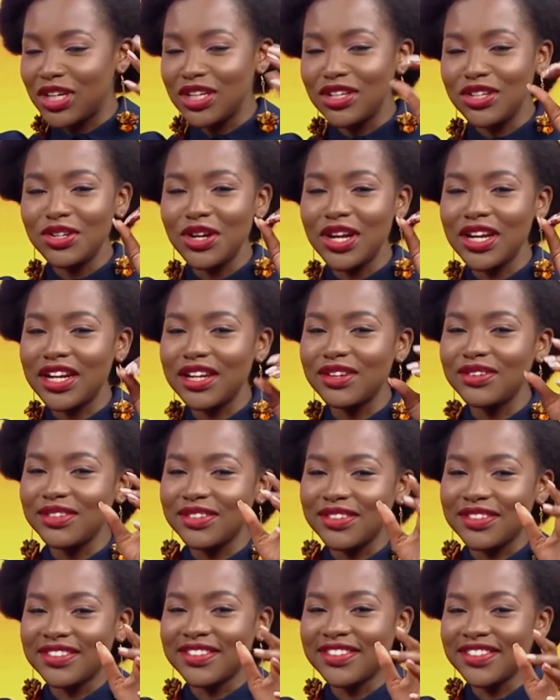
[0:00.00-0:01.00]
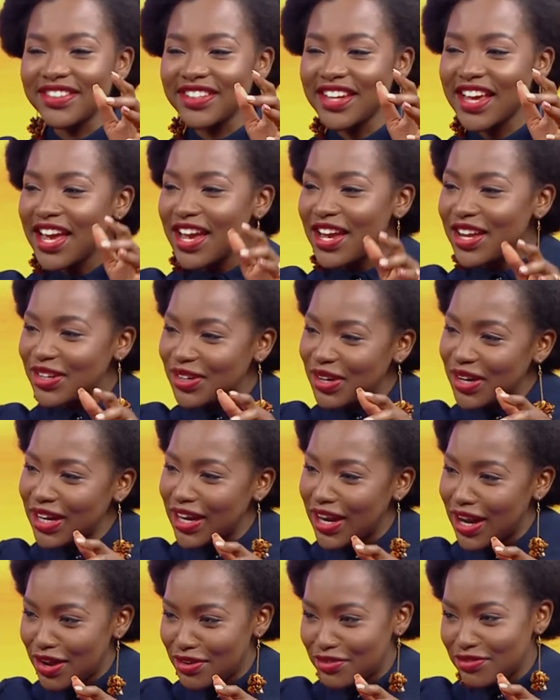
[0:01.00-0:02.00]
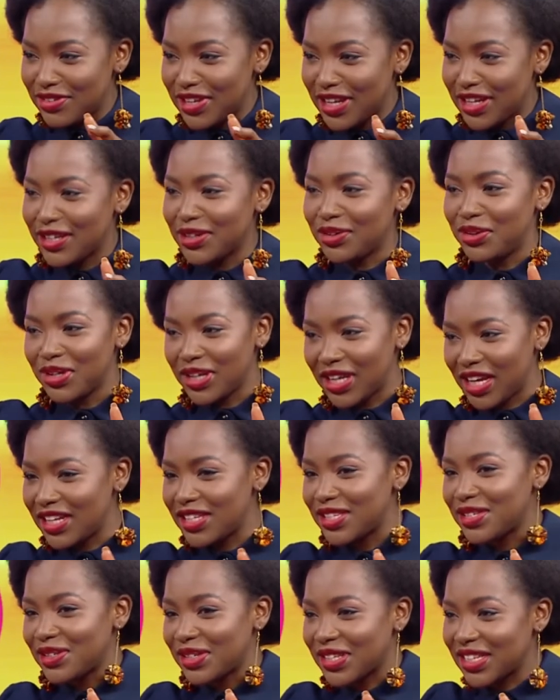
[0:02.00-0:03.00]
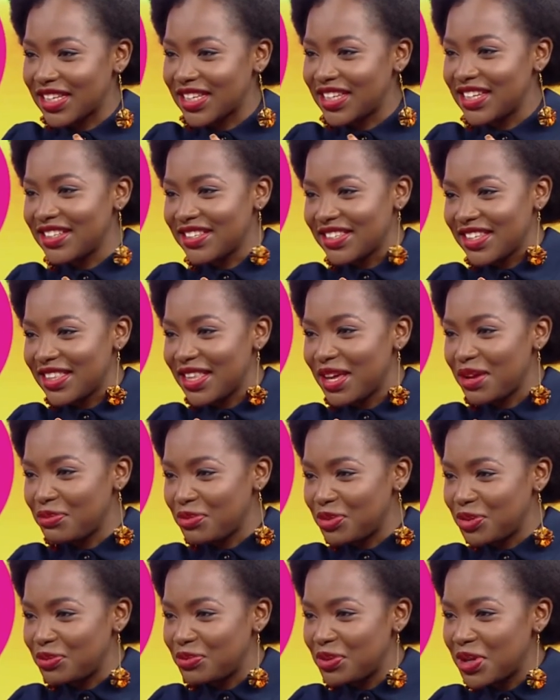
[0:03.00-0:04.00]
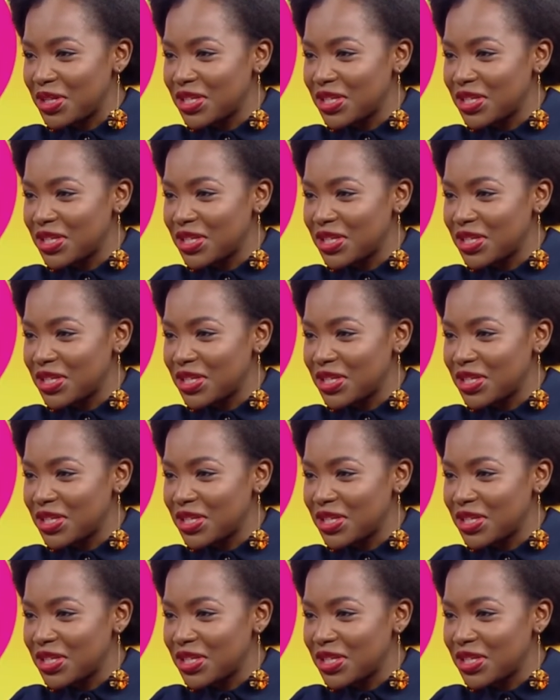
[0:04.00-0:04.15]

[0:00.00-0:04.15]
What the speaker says: and you don't want to have like not nice looking nails at that moment.